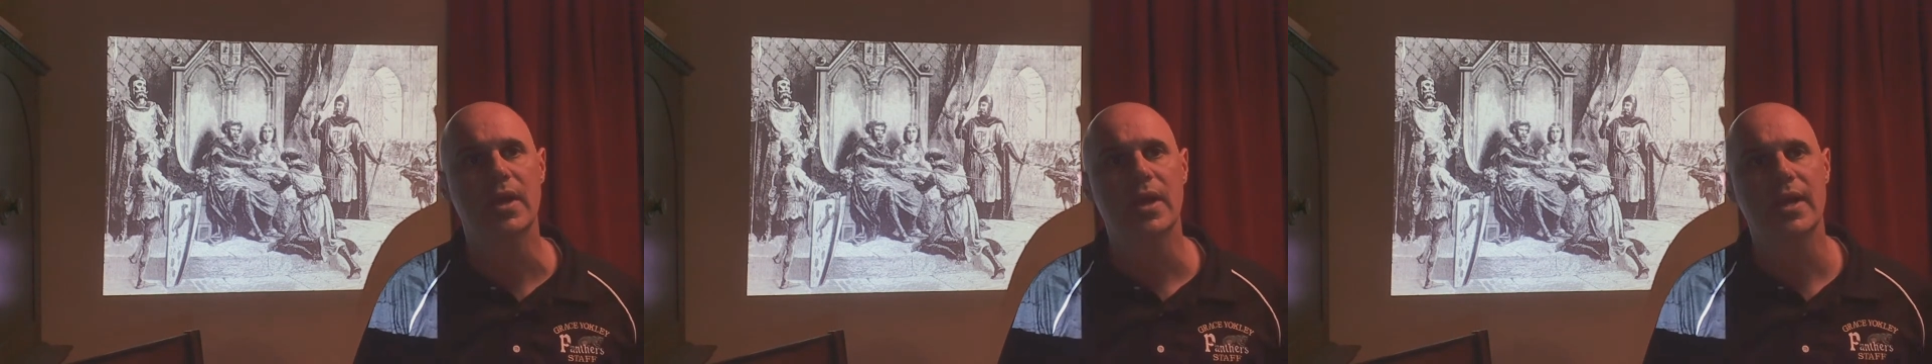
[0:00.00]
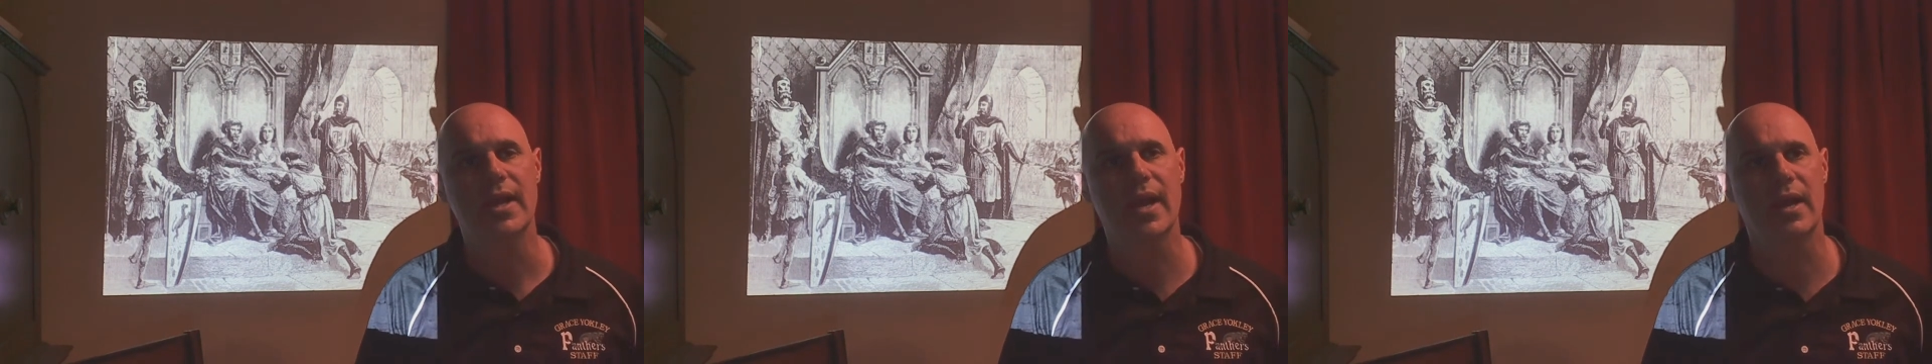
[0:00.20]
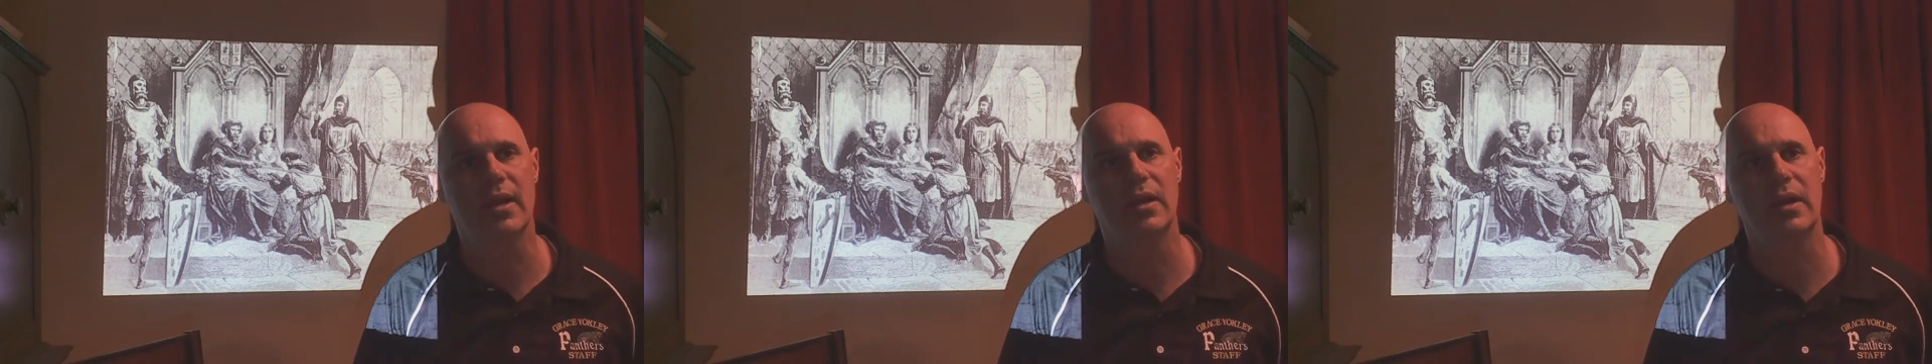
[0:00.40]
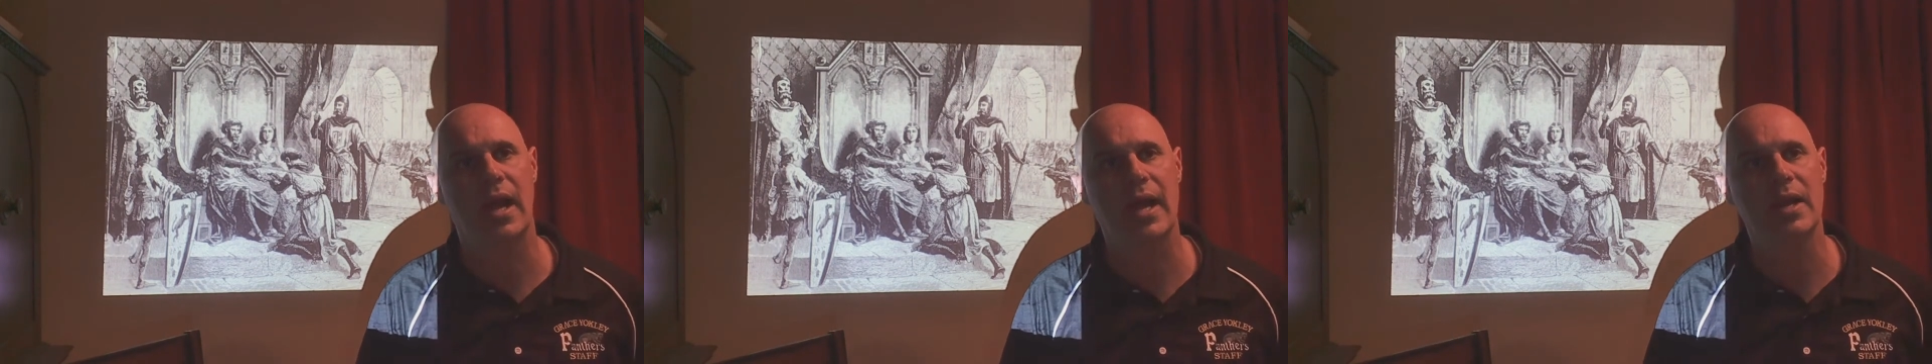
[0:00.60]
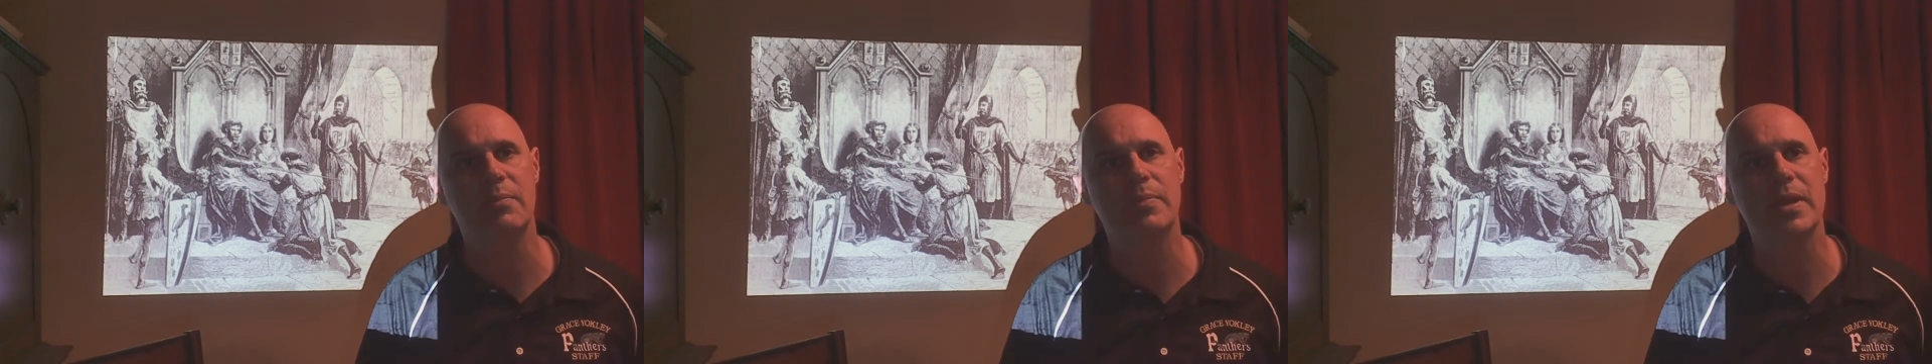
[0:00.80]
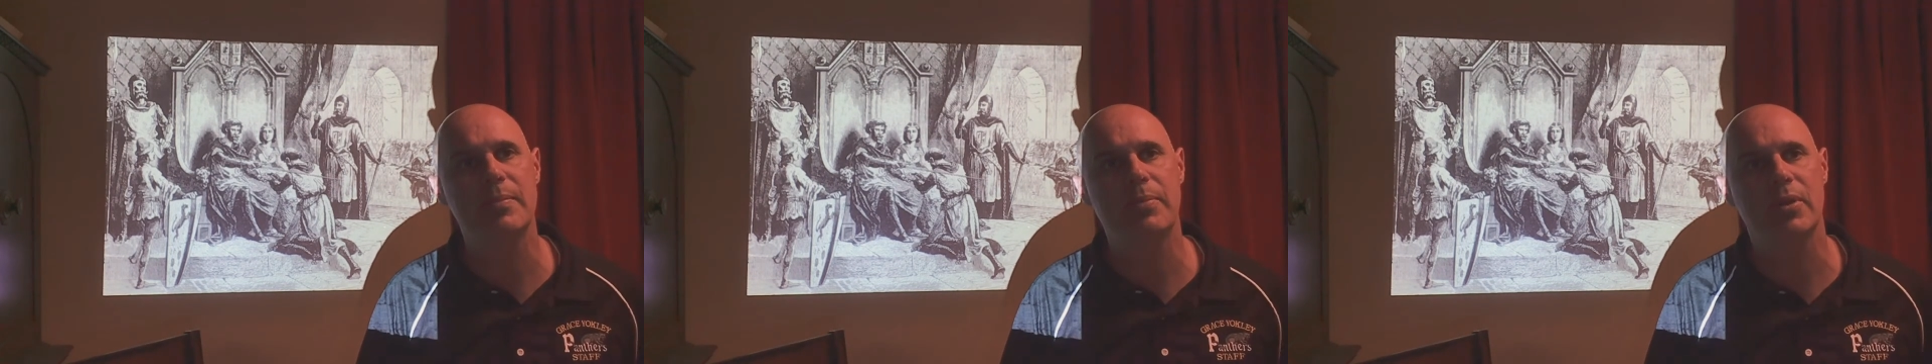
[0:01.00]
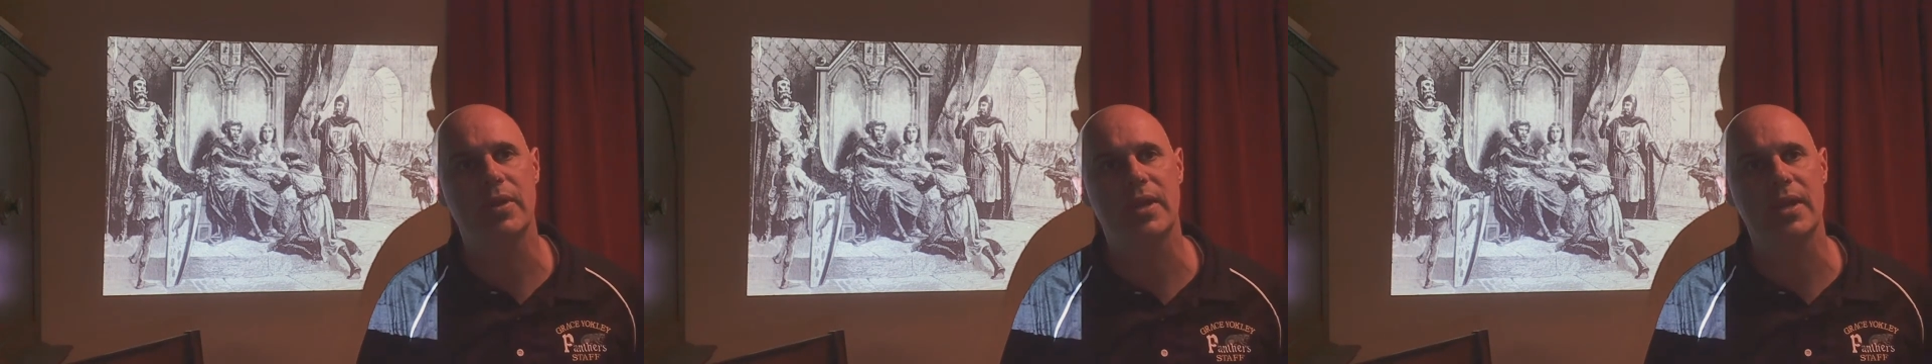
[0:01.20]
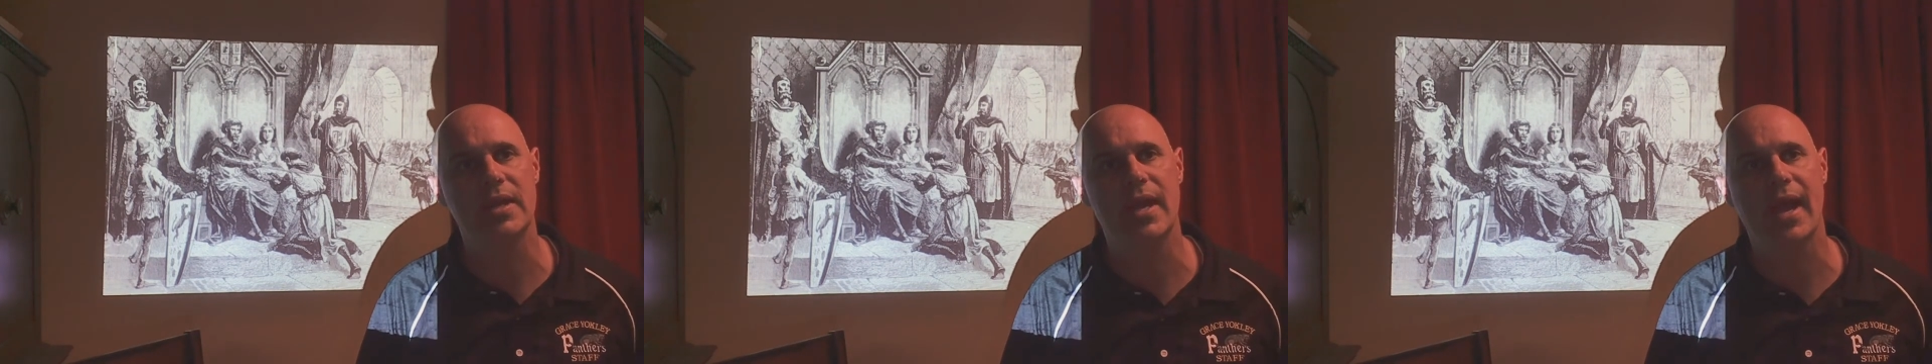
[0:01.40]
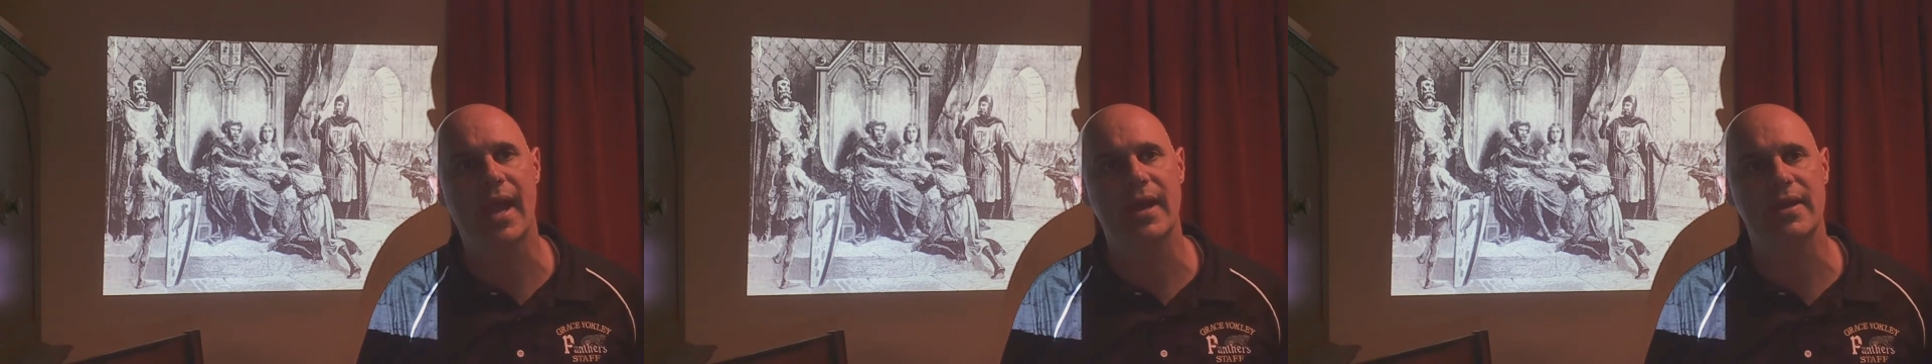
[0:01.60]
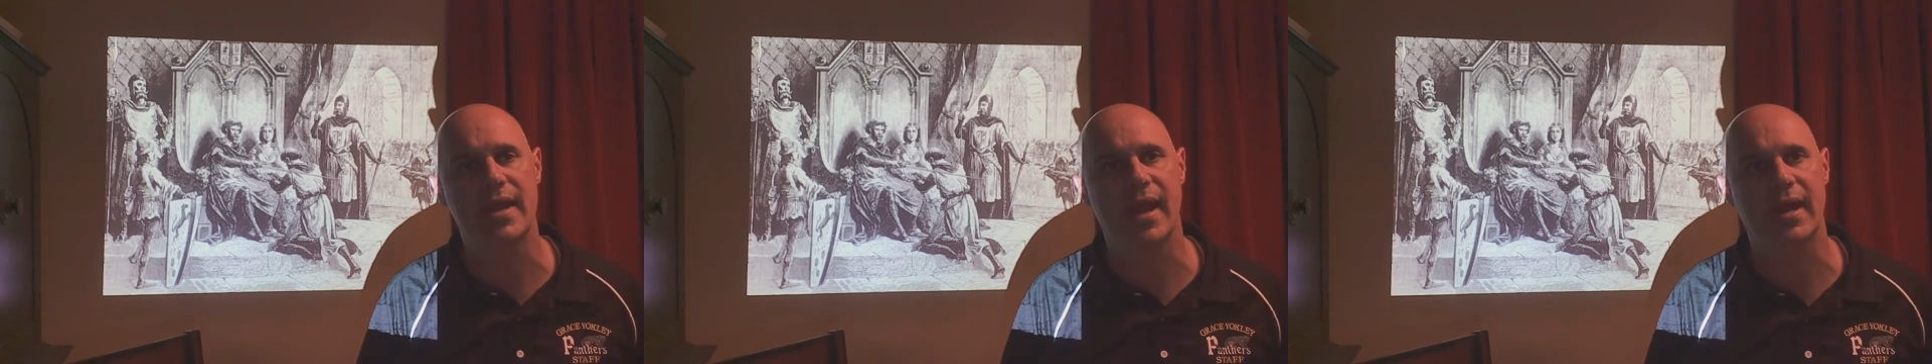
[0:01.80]
He had a lot of people that he
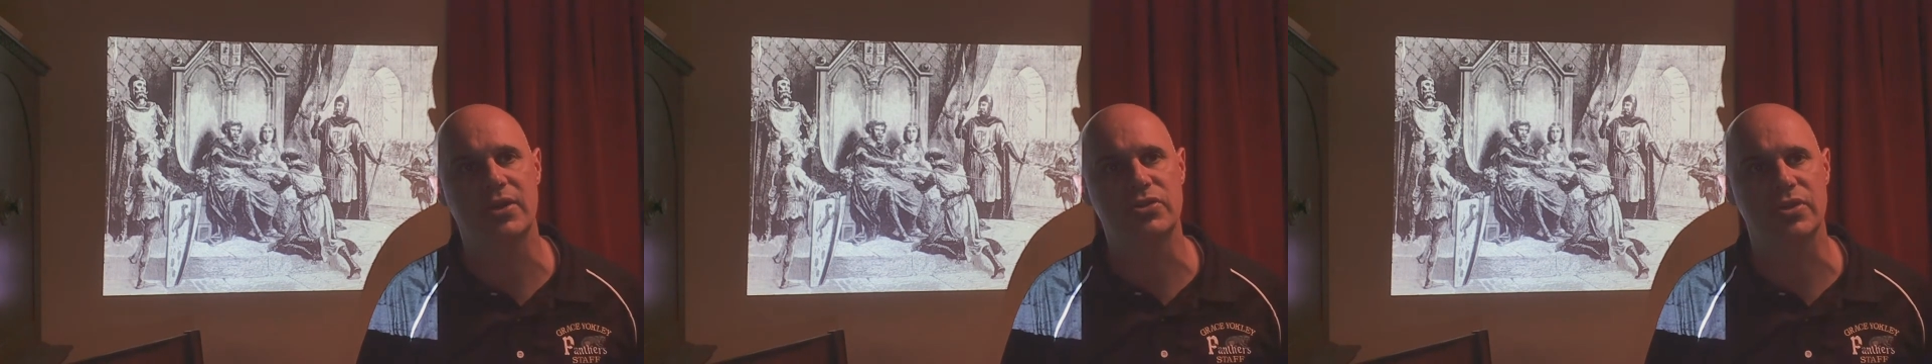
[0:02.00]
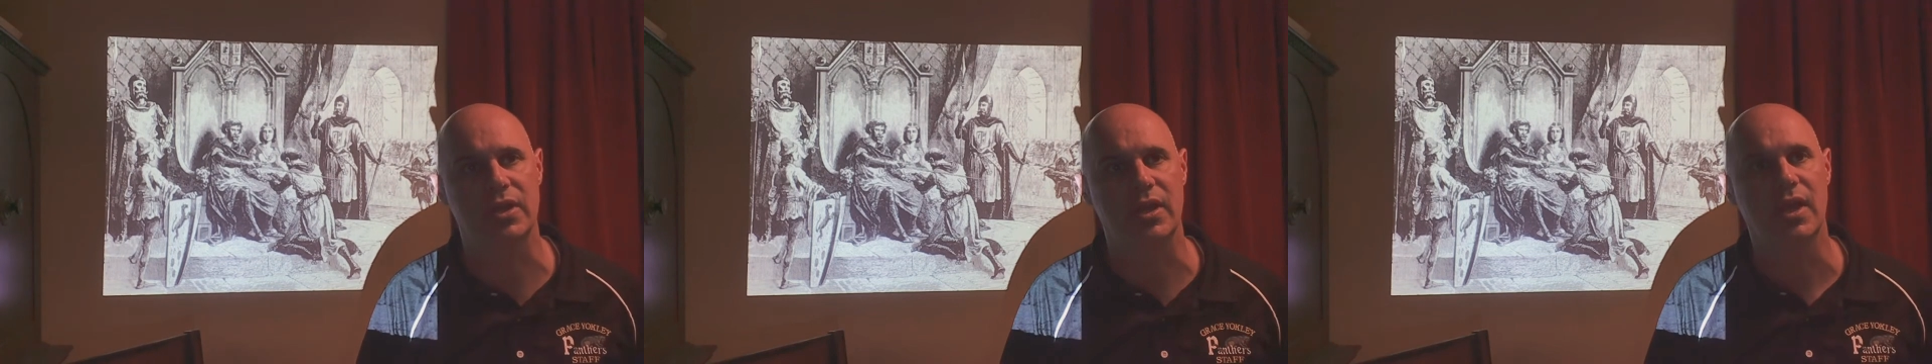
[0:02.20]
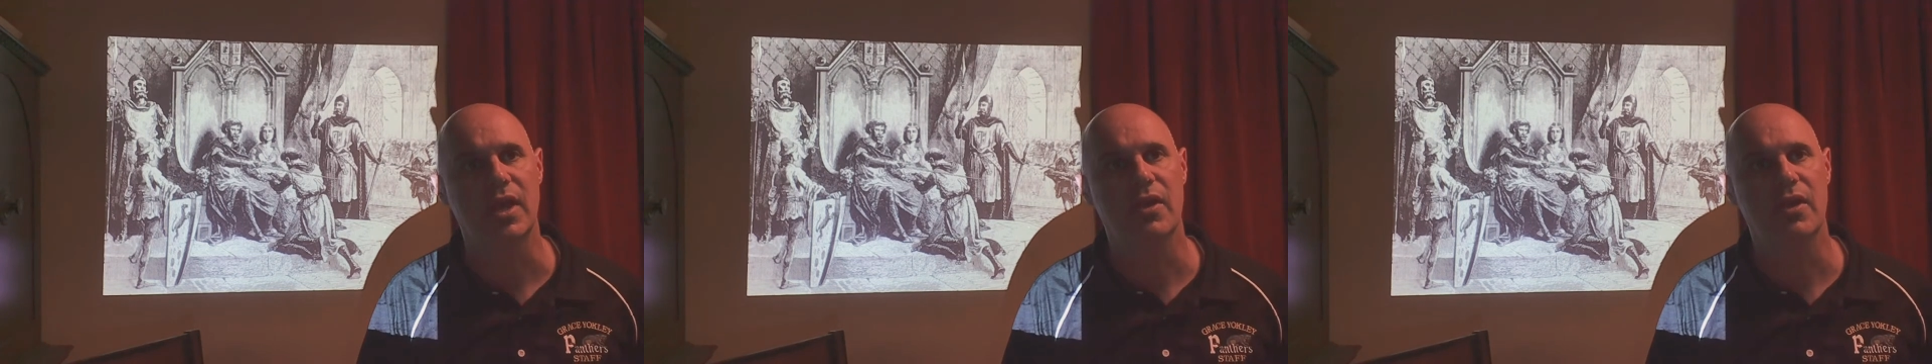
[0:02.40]
had to actually